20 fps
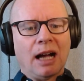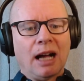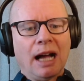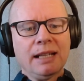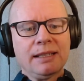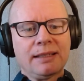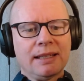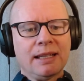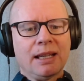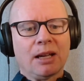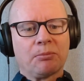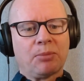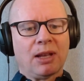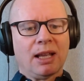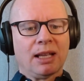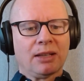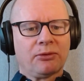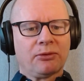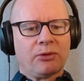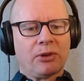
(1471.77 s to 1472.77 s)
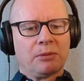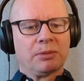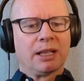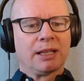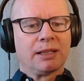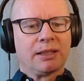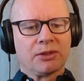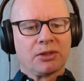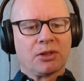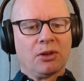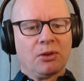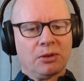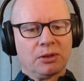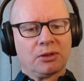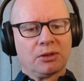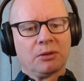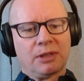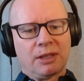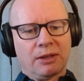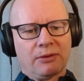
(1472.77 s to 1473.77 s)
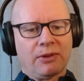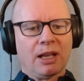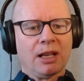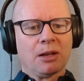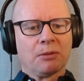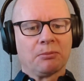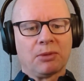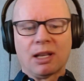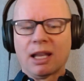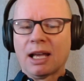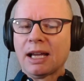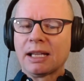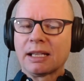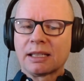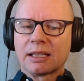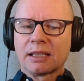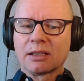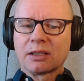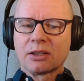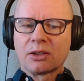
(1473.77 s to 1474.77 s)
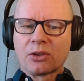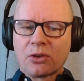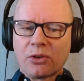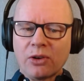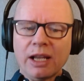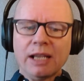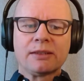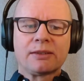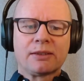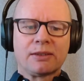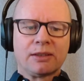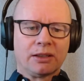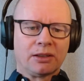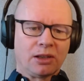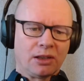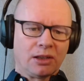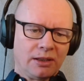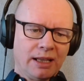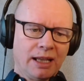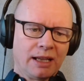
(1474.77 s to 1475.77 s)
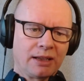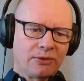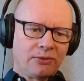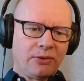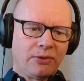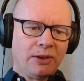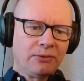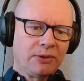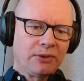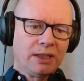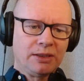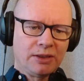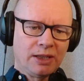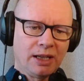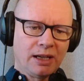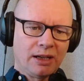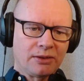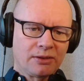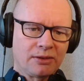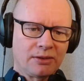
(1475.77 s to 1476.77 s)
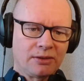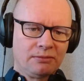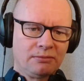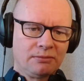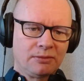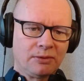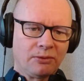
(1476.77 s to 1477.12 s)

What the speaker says: I see a platform that is going to develop like crazy the next 15 years.